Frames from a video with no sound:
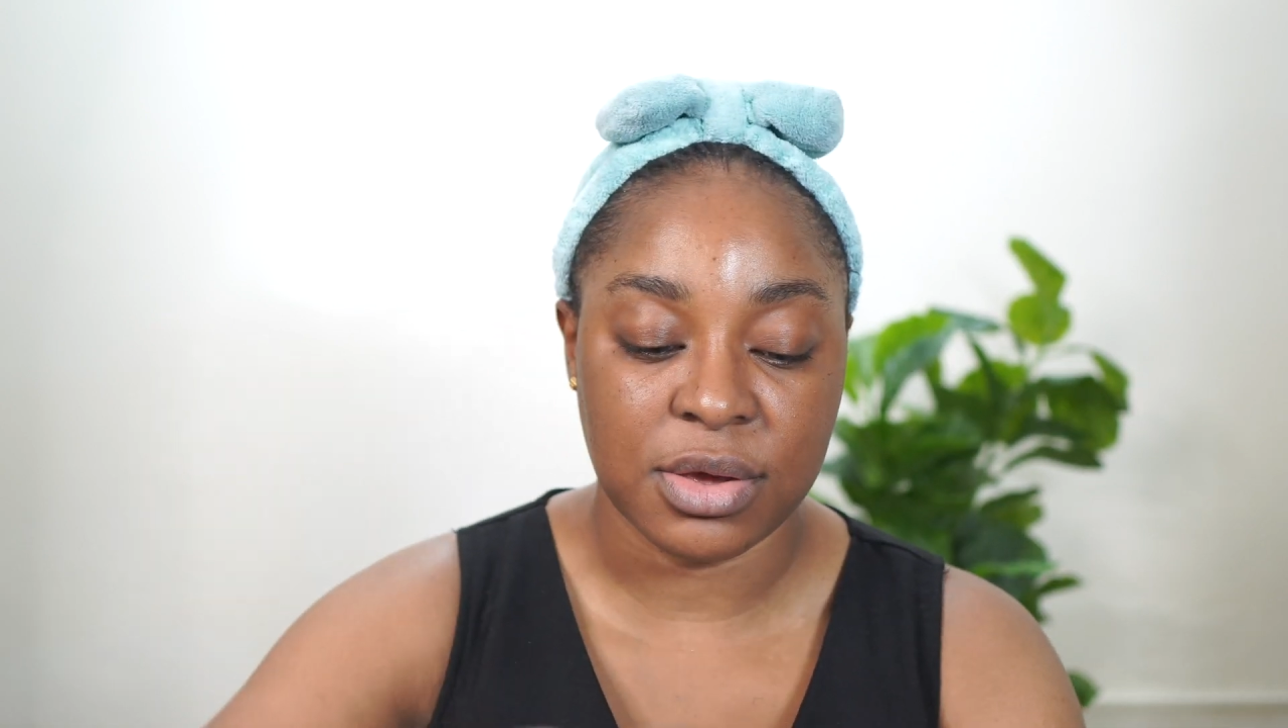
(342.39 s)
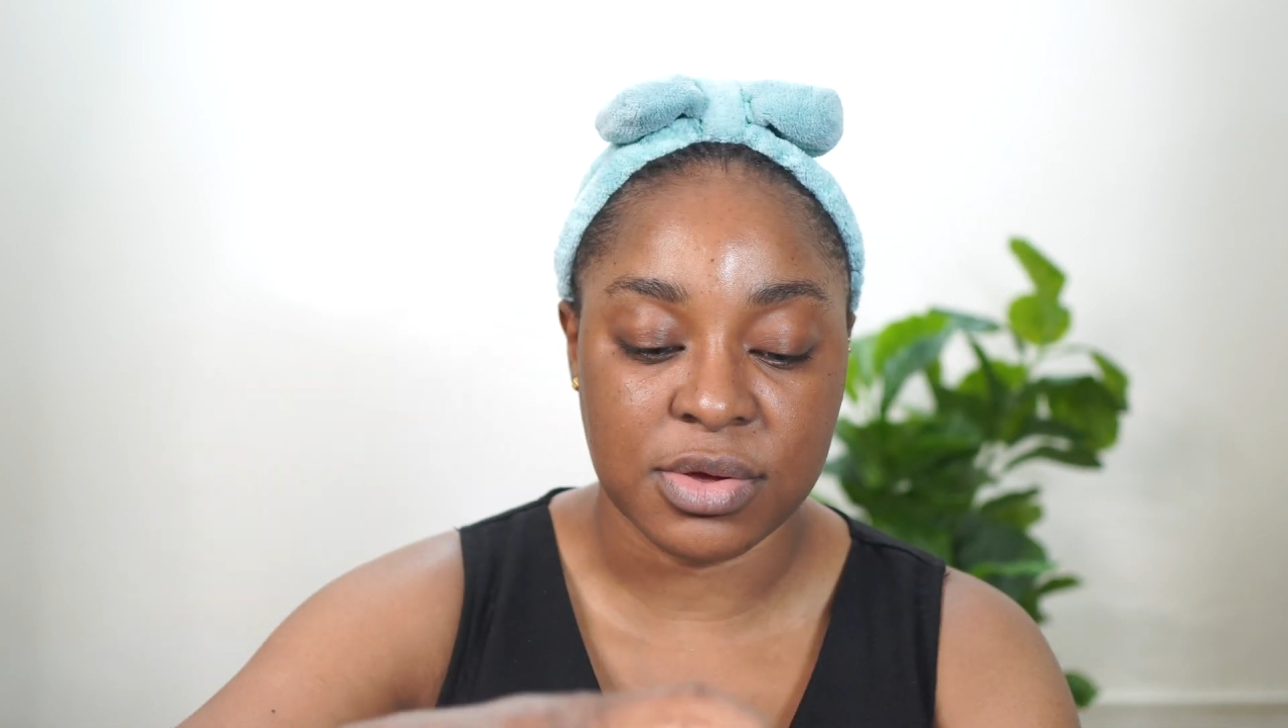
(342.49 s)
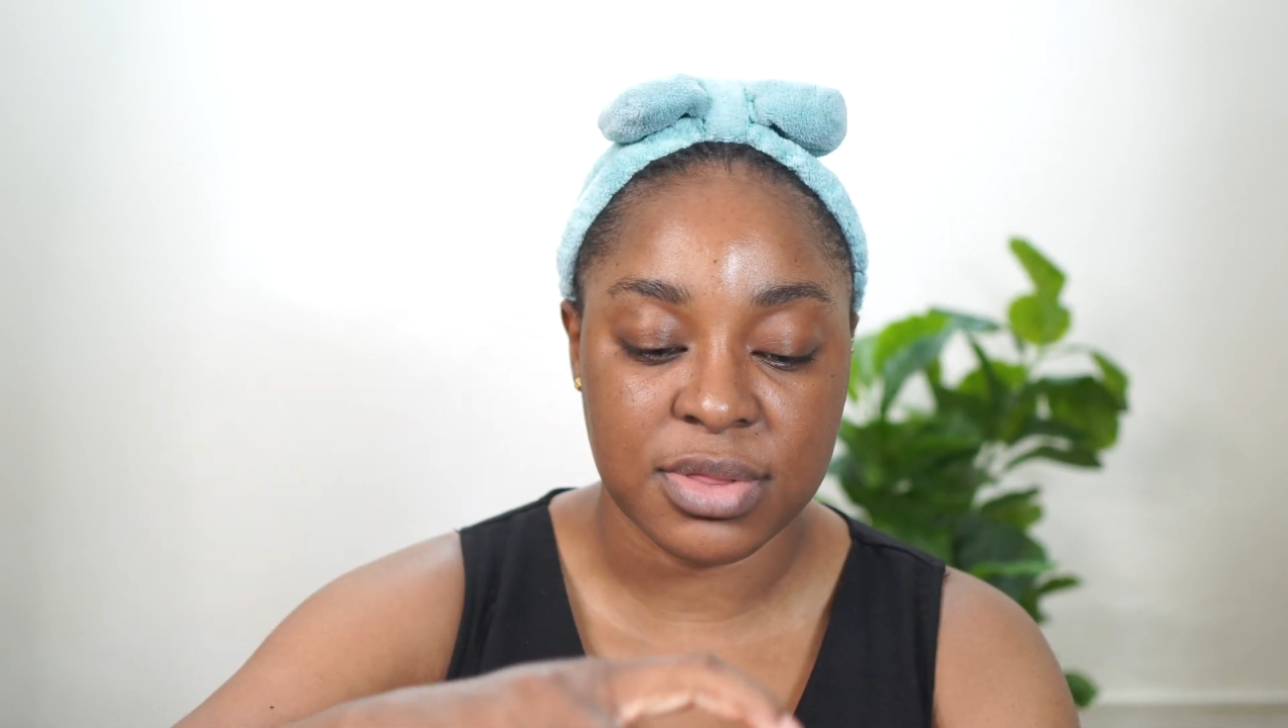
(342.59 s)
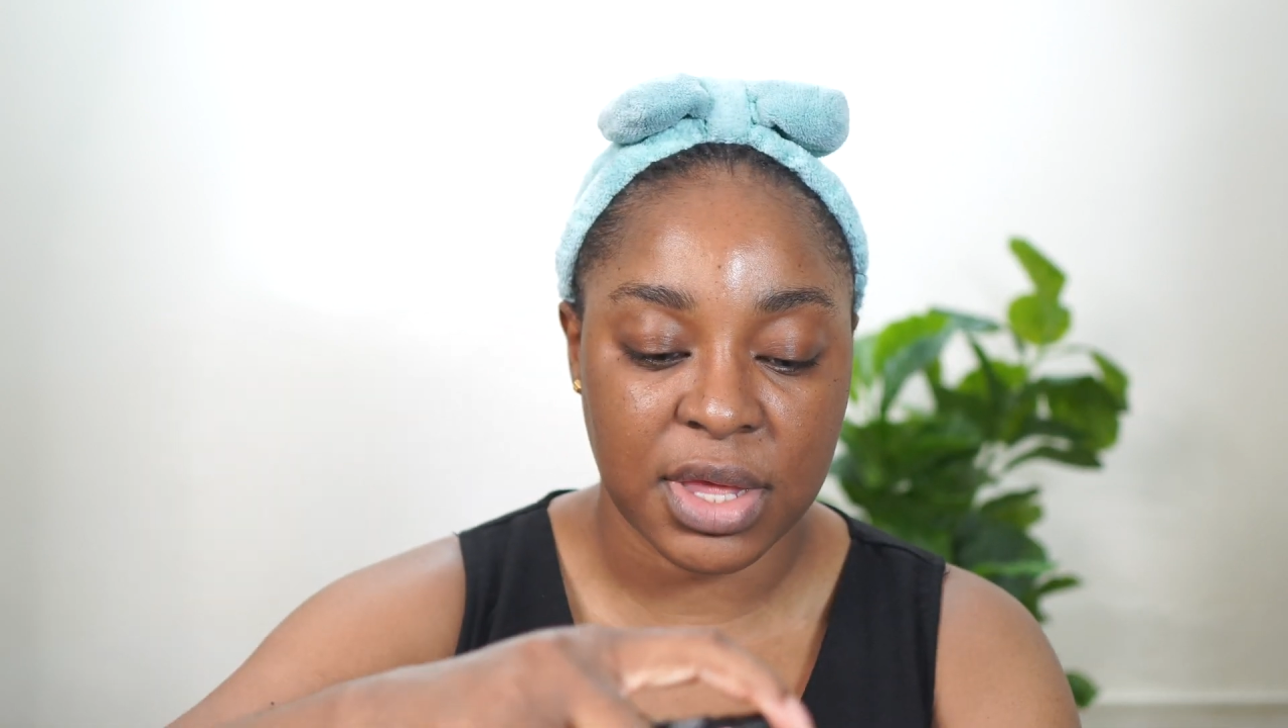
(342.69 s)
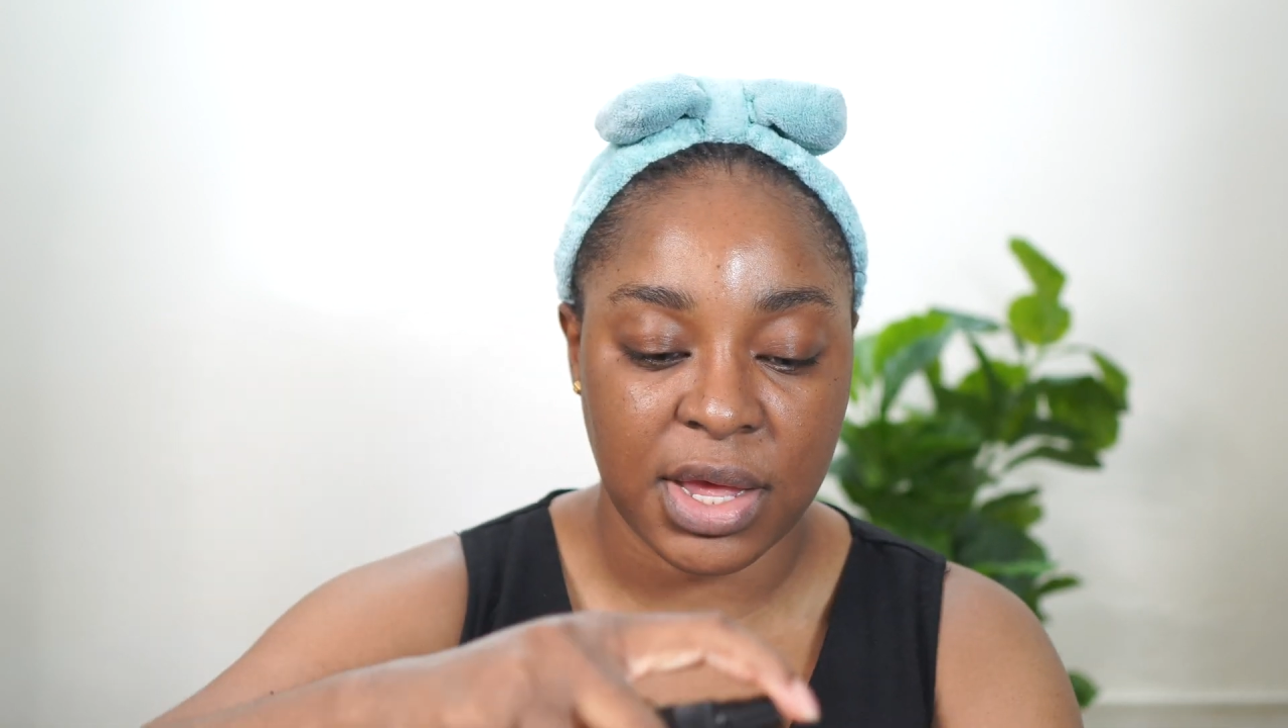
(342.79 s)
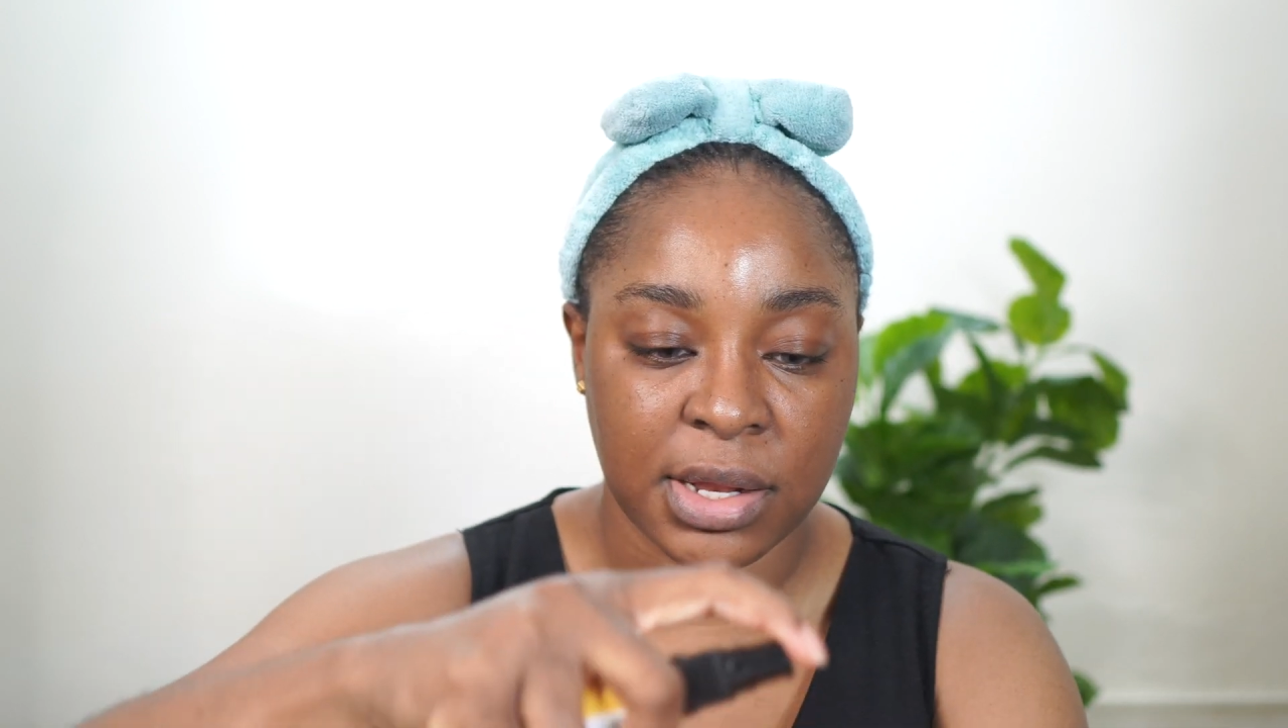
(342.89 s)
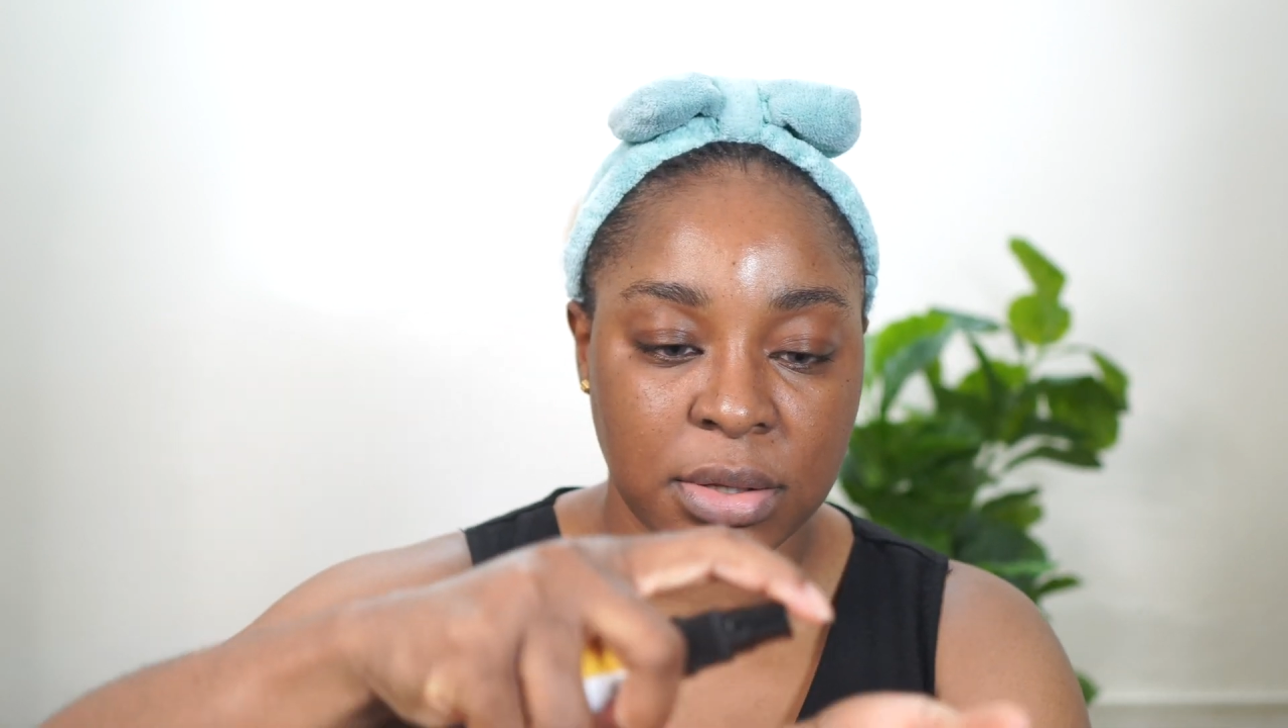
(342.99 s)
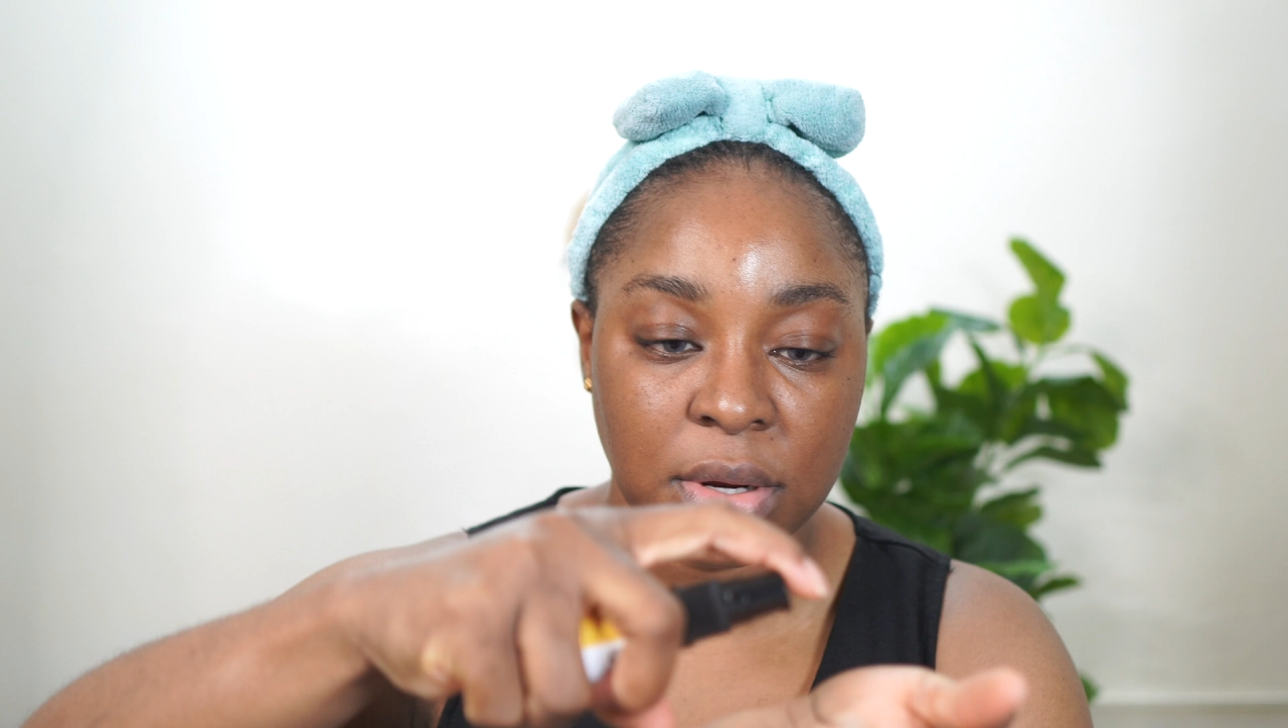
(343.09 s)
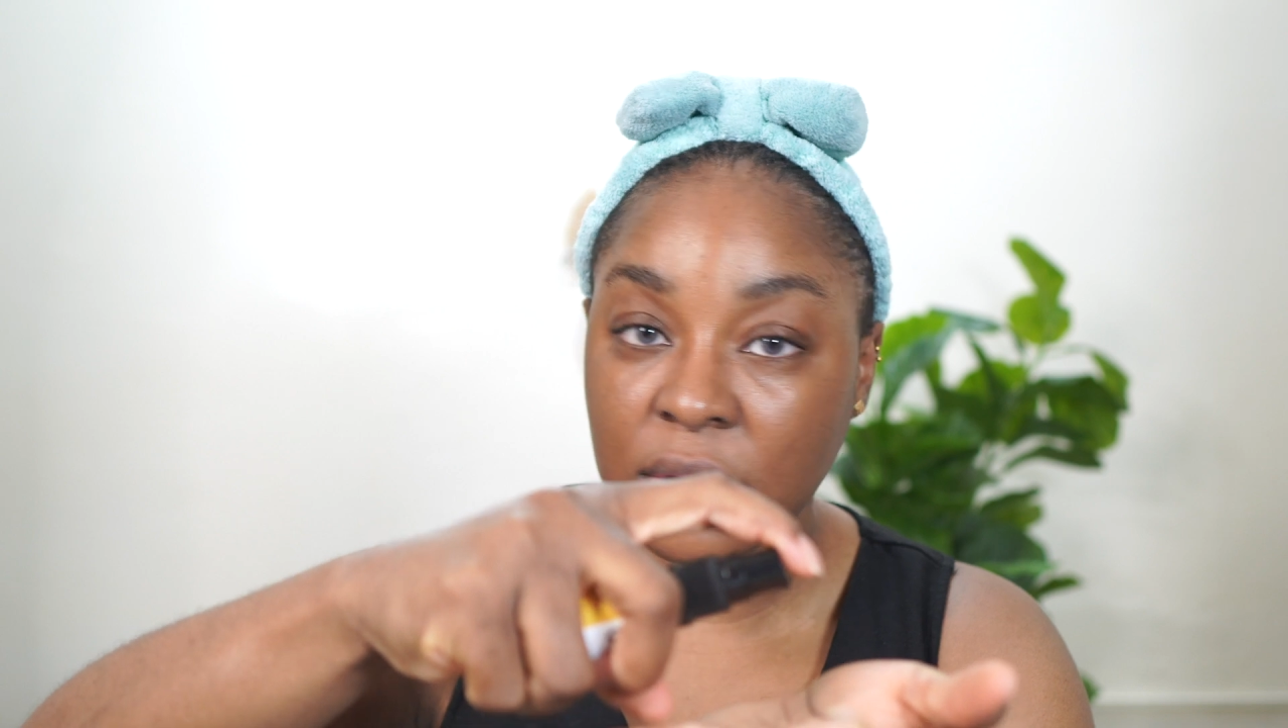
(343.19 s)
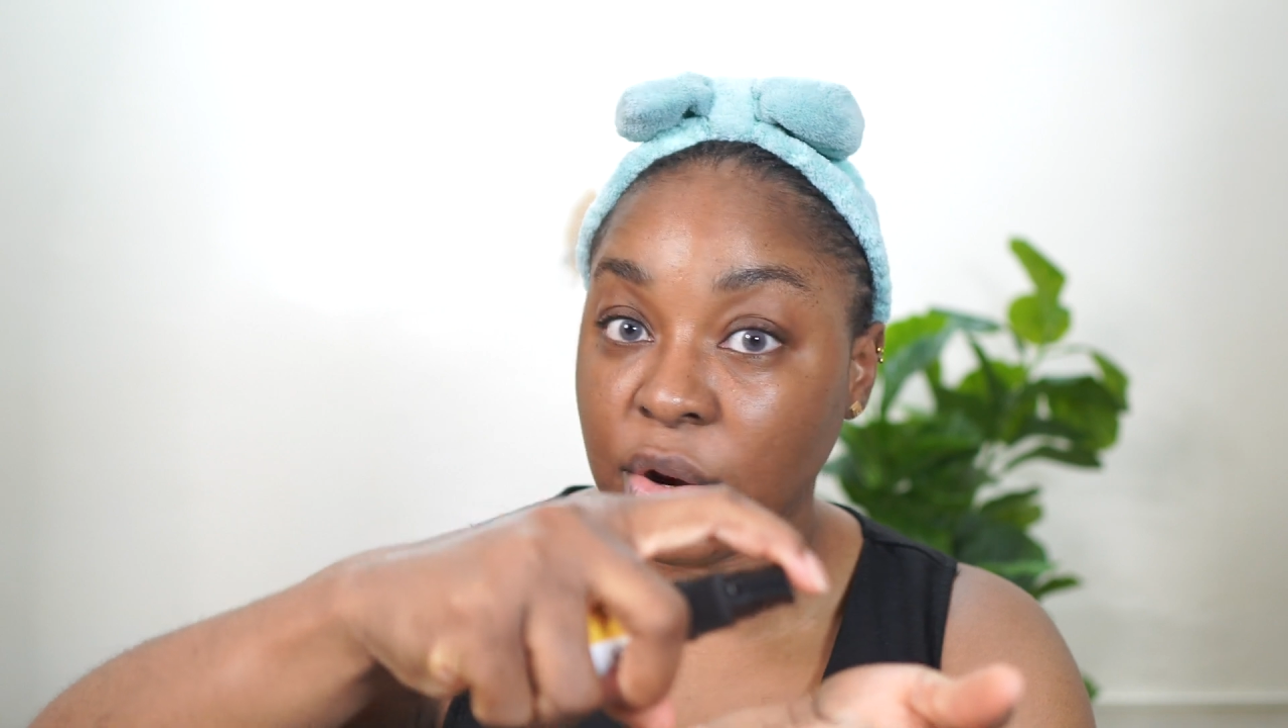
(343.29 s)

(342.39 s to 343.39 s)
your skin,